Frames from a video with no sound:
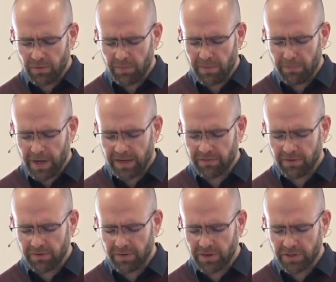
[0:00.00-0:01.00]
be
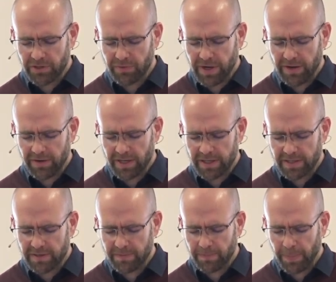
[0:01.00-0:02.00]
mindful of those around
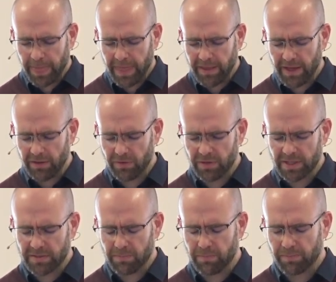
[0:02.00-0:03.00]
us, and that you would
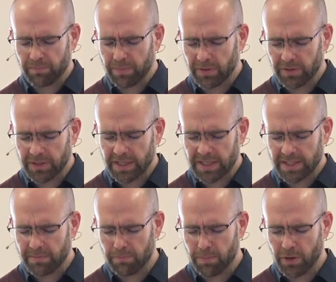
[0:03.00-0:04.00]
just build in us
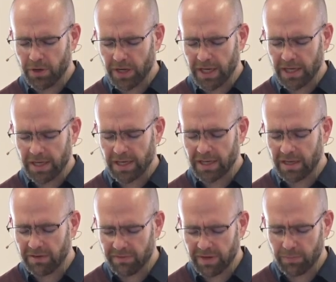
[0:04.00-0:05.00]
a burning
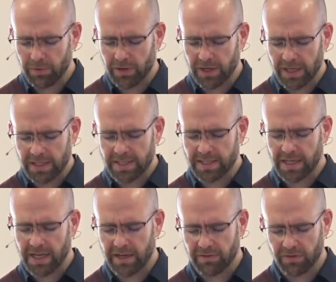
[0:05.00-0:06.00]
love and burning
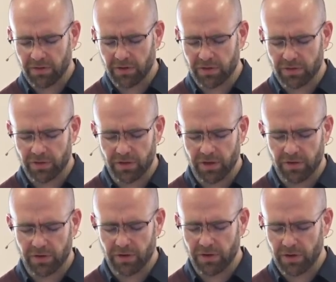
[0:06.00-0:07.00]
desire for those who
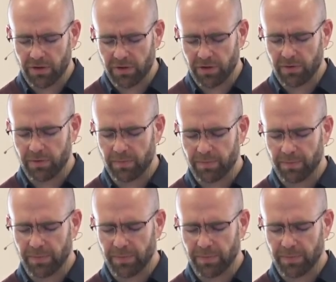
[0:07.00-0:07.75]
don't know you,